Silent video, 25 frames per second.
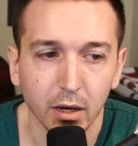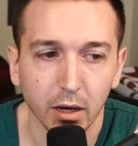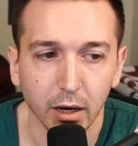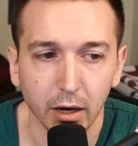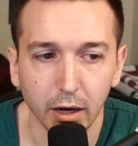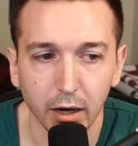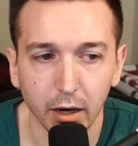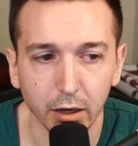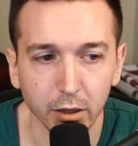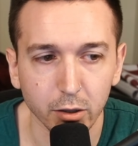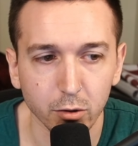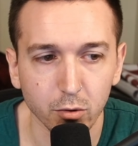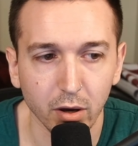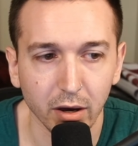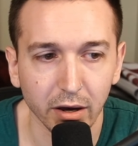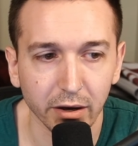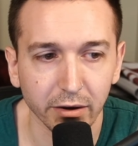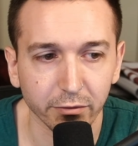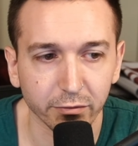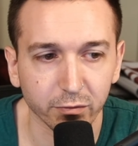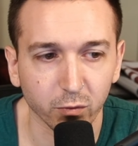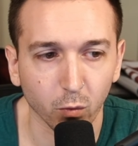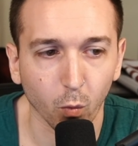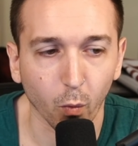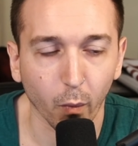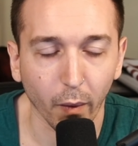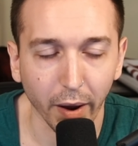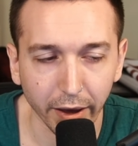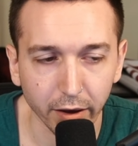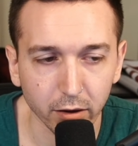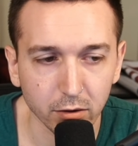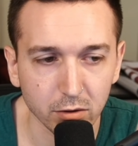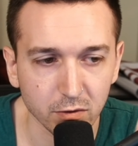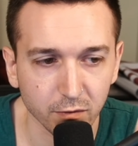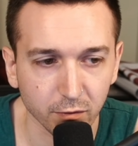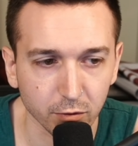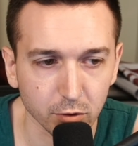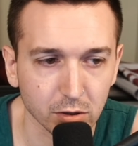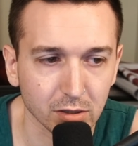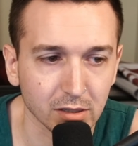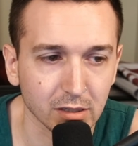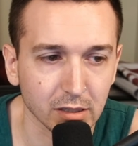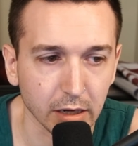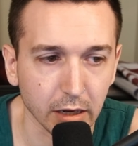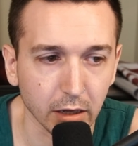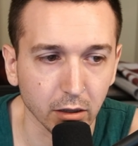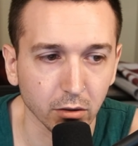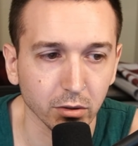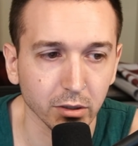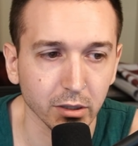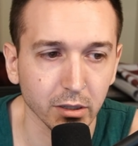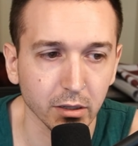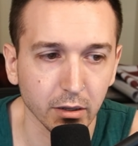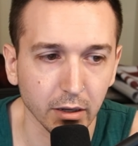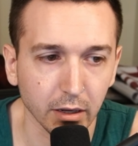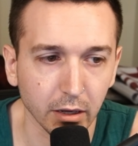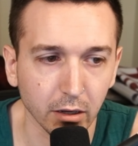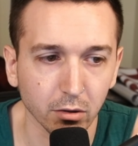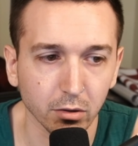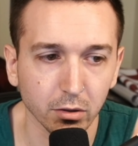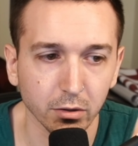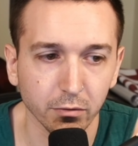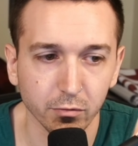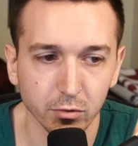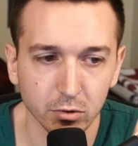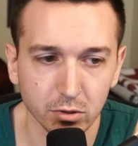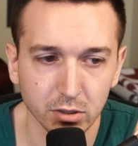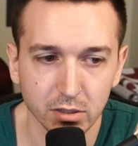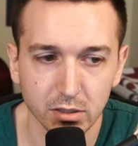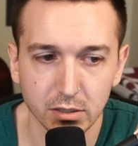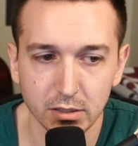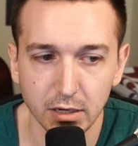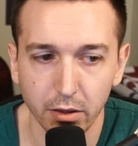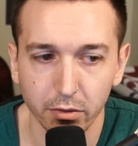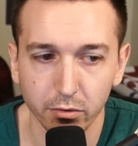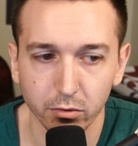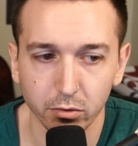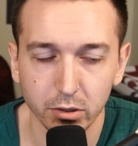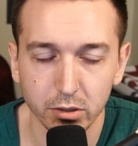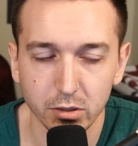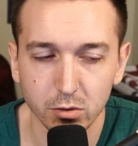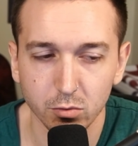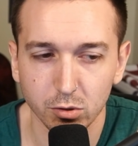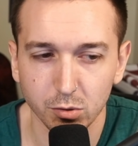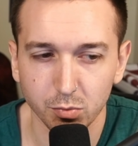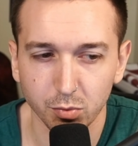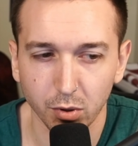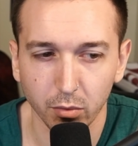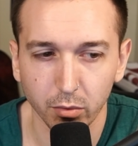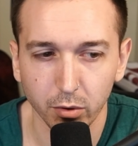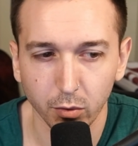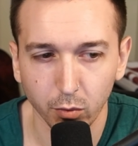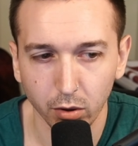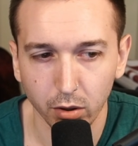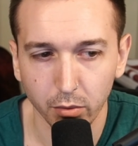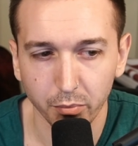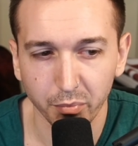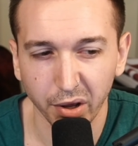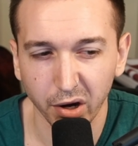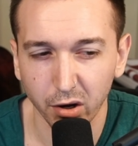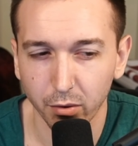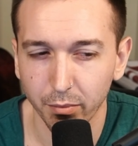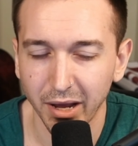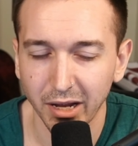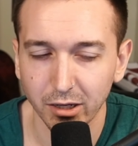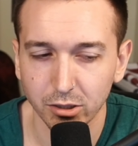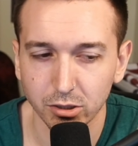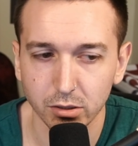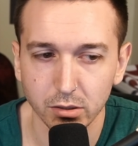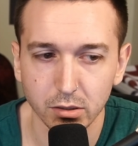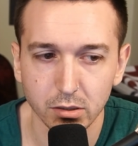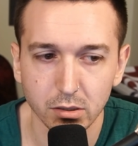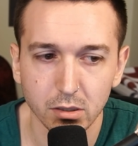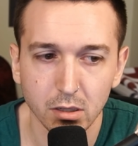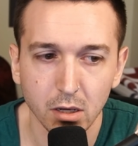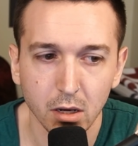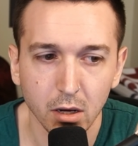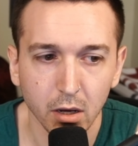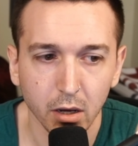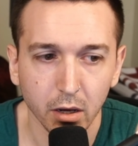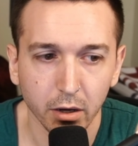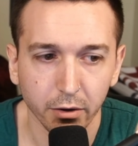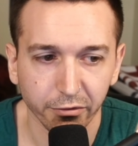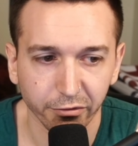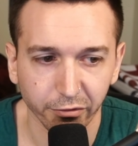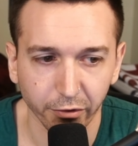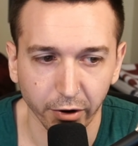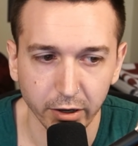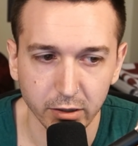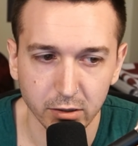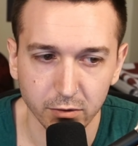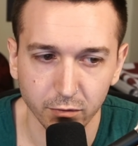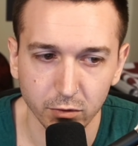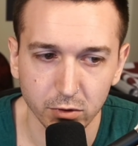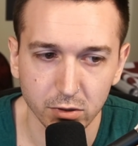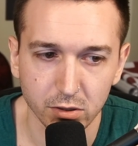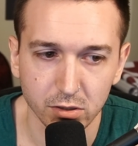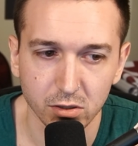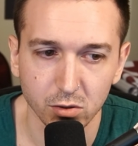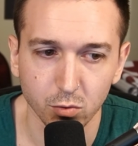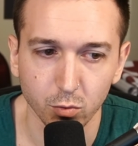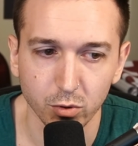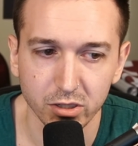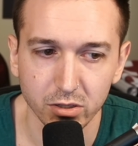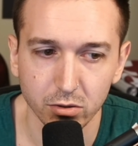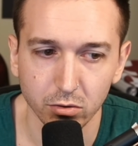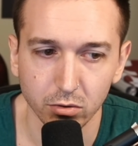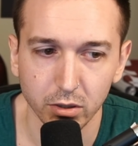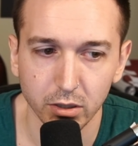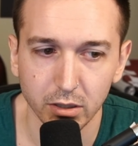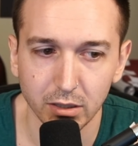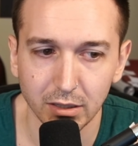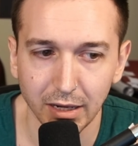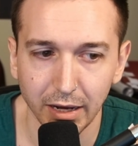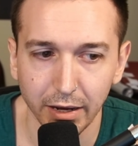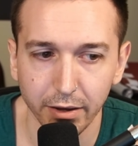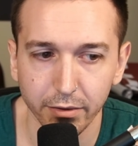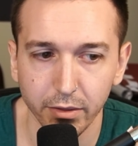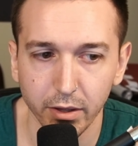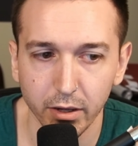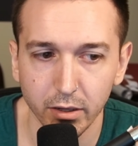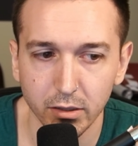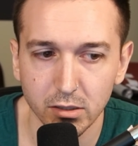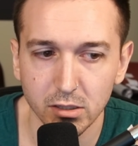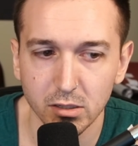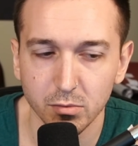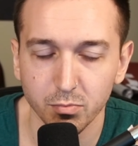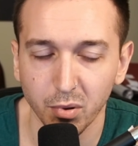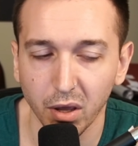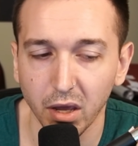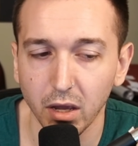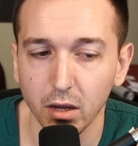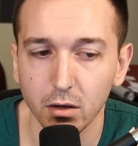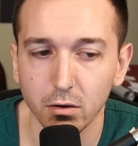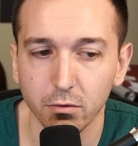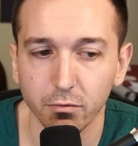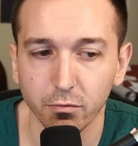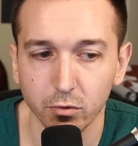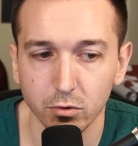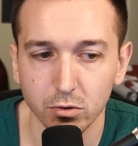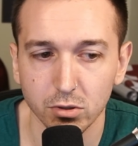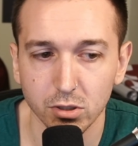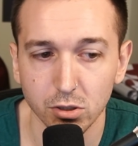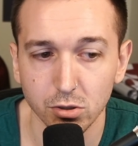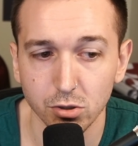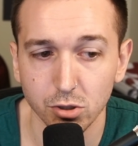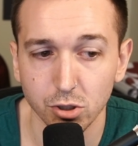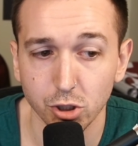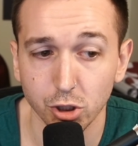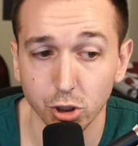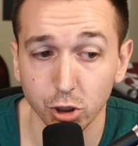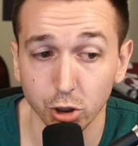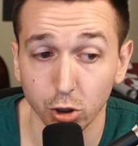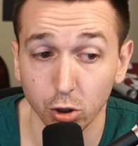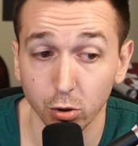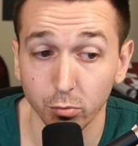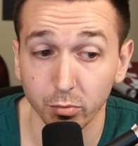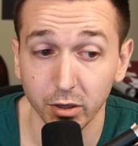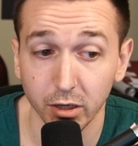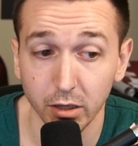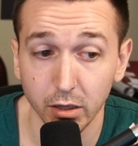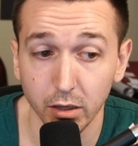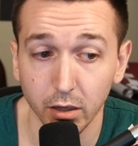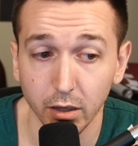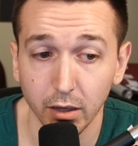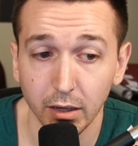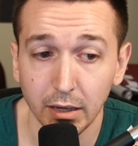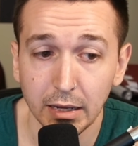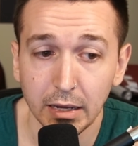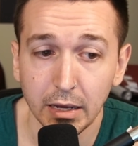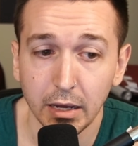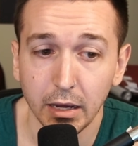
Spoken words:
You have Wales versus Italy, England versus Netherlands, which is probably one of the better matches, France versus Switzerland, and then Spain versus Germany.